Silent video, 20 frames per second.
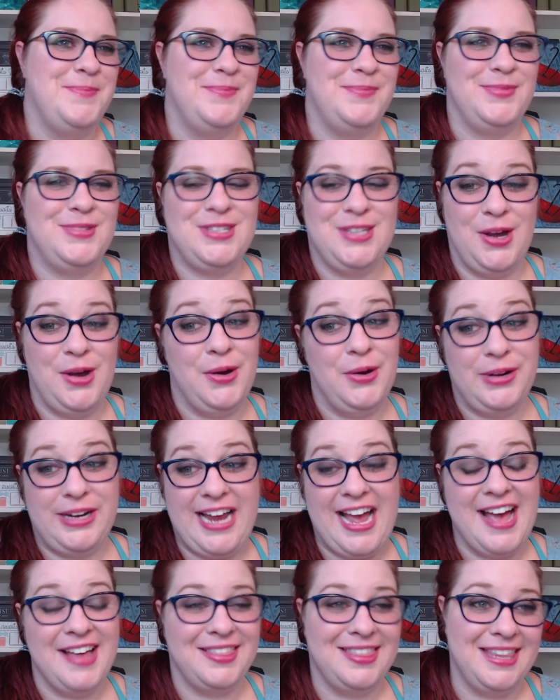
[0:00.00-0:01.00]
So
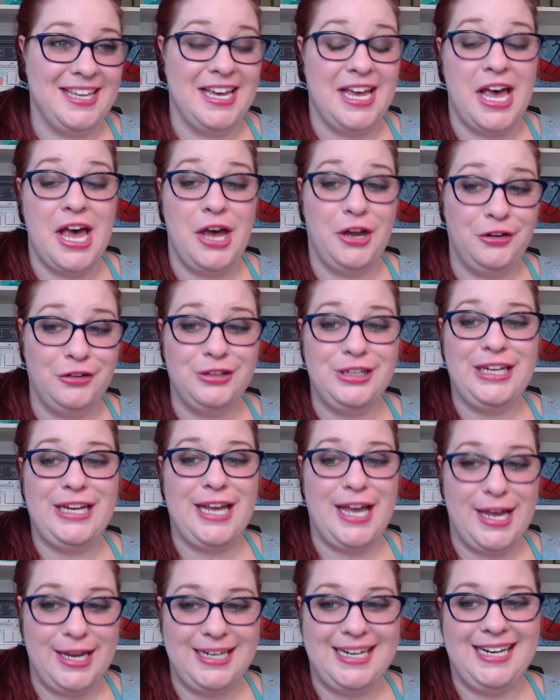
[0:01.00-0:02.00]
yeah, The Utterly
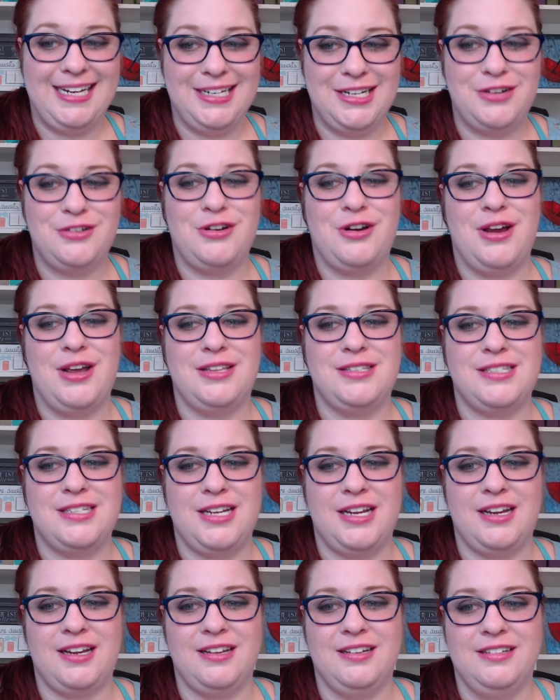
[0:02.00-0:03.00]

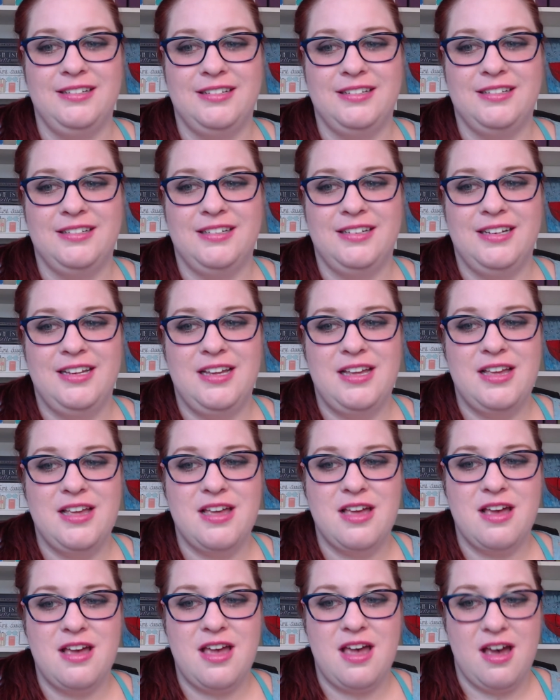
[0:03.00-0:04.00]
Uninteresting,
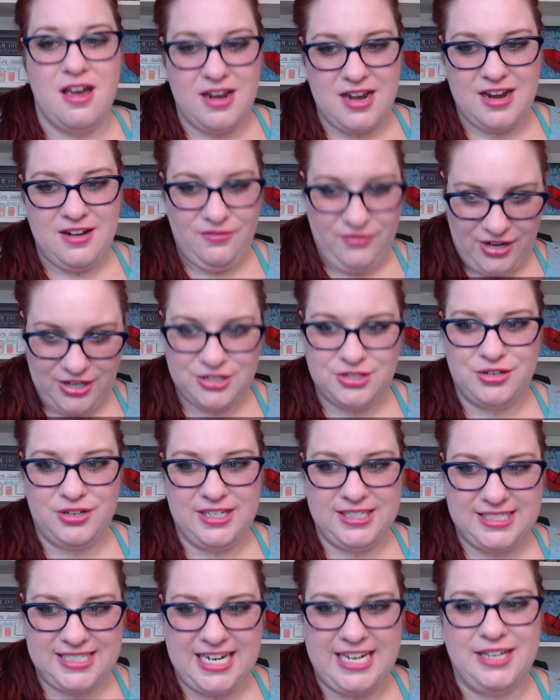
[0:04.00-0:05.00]

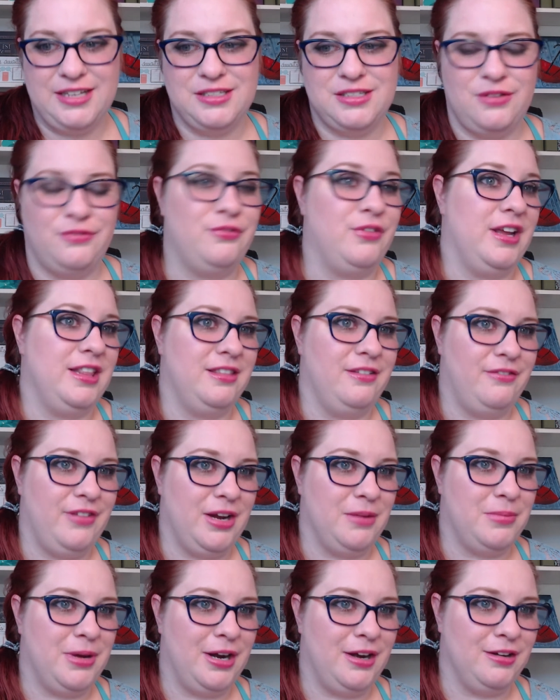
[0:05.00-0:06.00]
Unadventurous Tales of Fred the
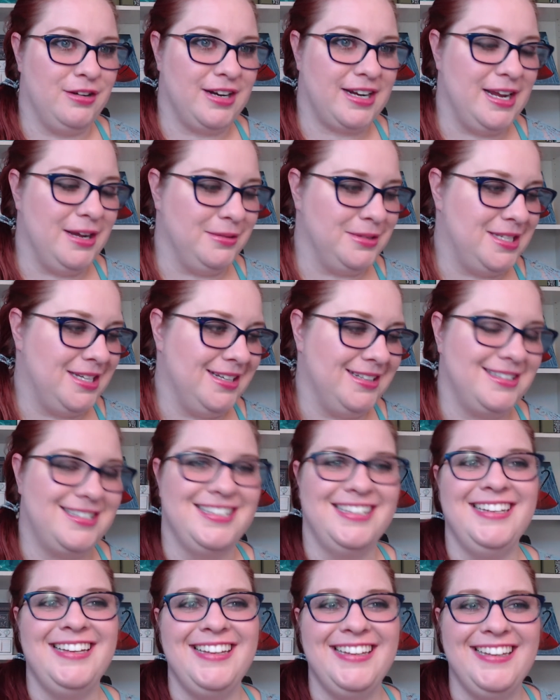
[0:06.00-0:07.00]
Vampire Accountant.